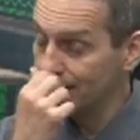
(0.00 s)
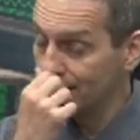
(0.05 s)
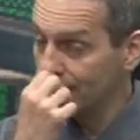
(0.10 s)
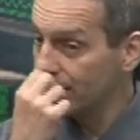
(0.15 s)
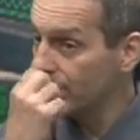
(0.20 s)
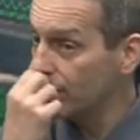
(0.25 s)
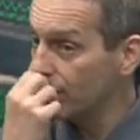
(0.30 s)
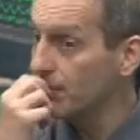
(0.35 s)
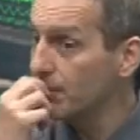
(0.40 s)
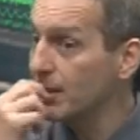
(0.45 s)
I
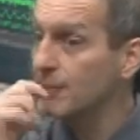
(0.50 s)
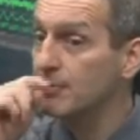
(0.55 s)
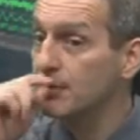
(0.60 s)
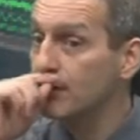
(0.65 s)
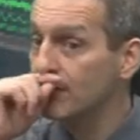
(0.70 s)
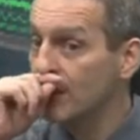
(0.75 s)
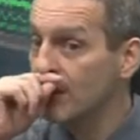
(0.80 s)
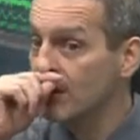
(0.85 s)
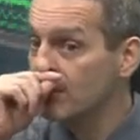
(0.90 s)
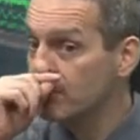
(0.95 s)
don't know,
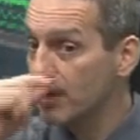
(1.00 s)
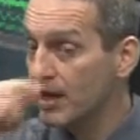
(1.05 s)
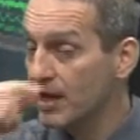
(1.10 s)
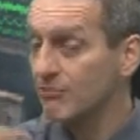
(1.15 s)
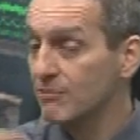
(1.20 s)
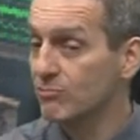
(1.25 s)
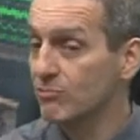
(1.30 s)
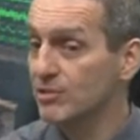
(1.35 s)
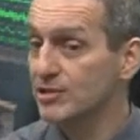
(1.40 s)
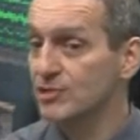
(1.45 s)
maybe if my
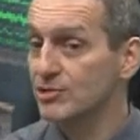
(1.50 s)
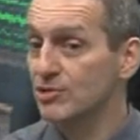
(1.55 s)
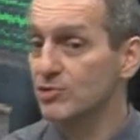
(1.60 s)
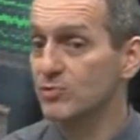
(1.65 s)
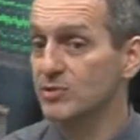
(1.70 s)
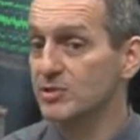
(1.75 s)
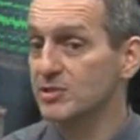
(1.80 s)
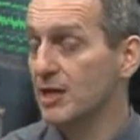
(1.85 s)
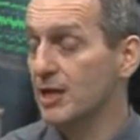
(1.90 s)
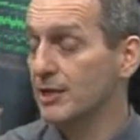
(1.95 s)
research
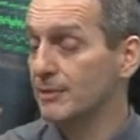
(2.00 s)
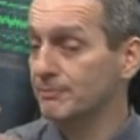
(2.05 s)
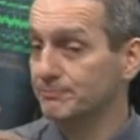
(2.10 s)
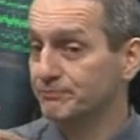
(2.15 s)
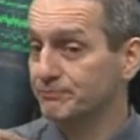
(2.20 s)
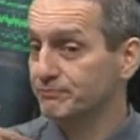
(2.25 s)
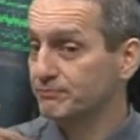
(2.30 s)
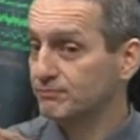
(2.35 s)
was on